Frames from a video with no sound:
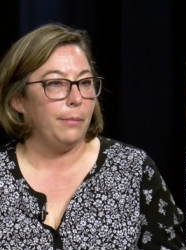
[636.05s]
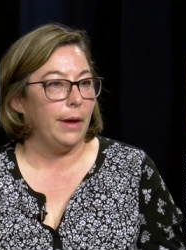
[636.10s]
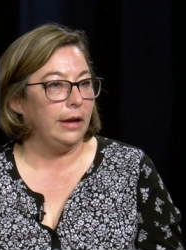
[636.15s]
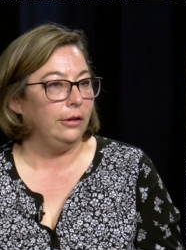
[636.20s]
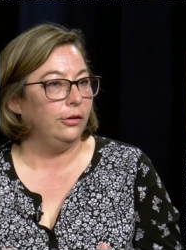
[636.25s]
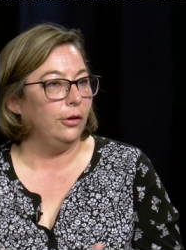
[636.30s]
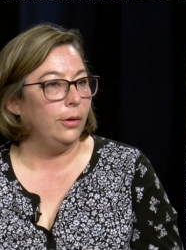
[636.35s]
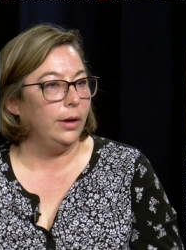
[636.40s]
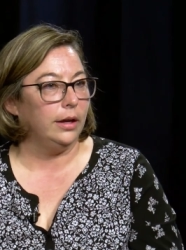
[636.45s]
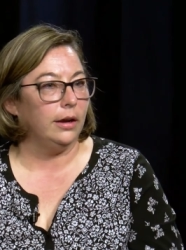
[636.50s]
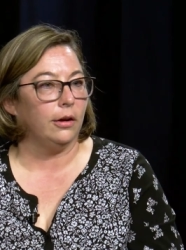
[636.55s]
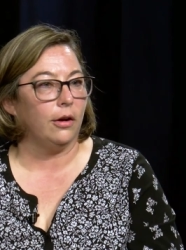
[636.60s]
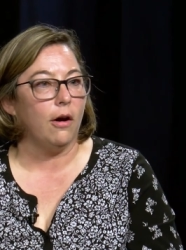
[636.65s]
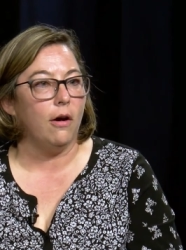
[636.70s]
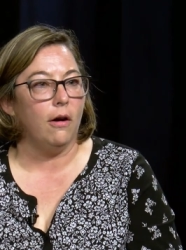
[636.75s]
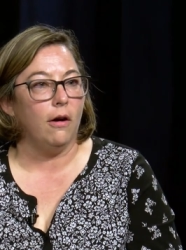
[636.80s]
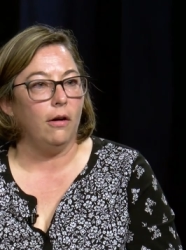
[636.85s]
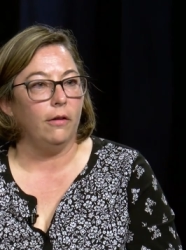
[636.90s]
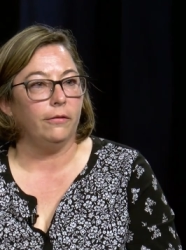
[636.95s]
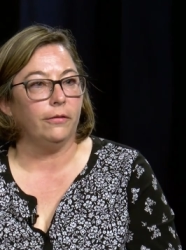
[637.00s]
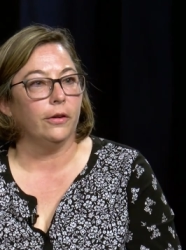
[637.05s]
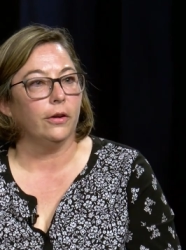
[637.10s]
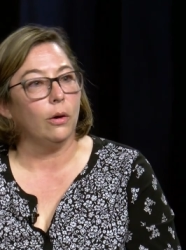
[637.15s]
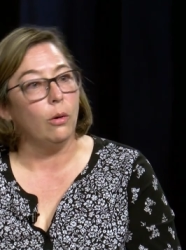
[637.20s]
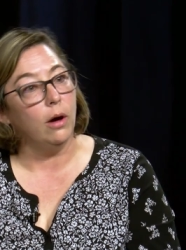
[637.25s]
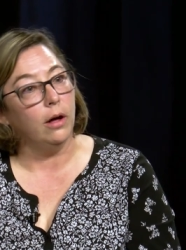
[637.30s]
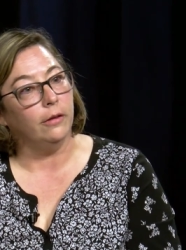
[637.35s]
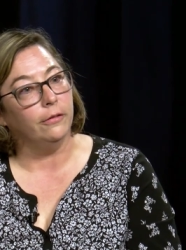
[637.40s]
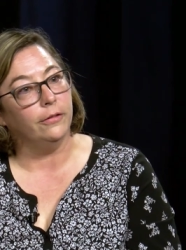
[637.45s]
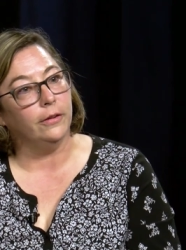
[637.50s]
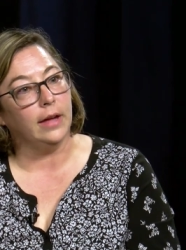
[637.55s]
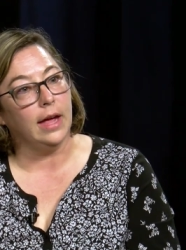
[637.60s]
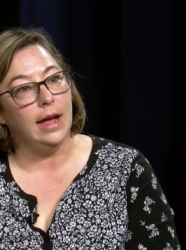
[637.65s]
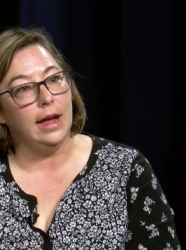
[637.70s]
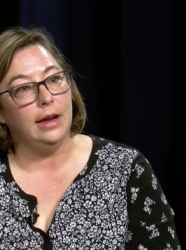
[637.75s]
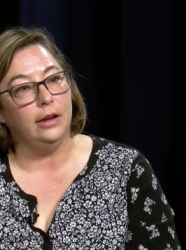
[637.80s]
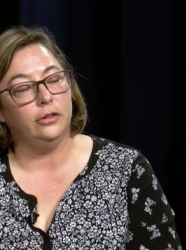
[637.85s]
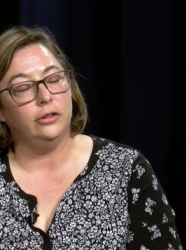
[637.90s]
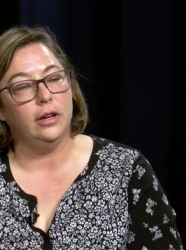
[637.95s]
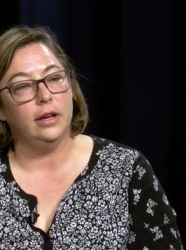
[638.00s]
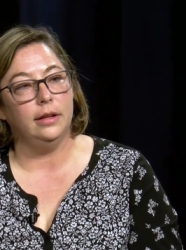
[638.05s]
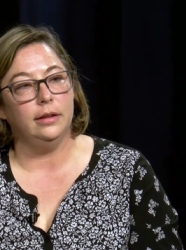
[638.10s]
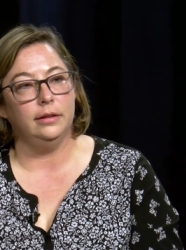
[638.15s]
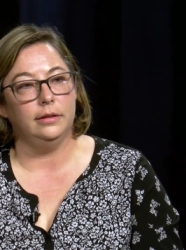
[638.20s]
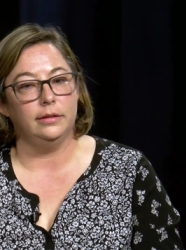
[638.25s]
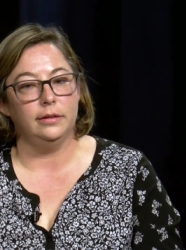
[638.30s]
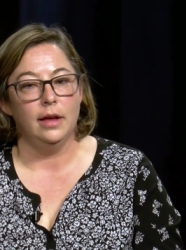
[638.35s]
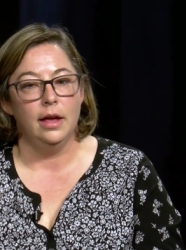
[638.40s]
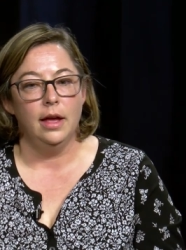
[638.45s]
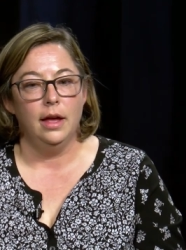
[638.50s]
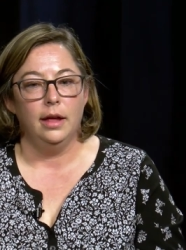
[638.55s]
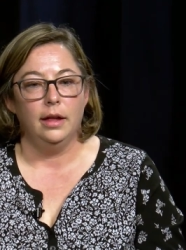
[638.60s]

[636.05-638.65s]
by doing a call for qualifications,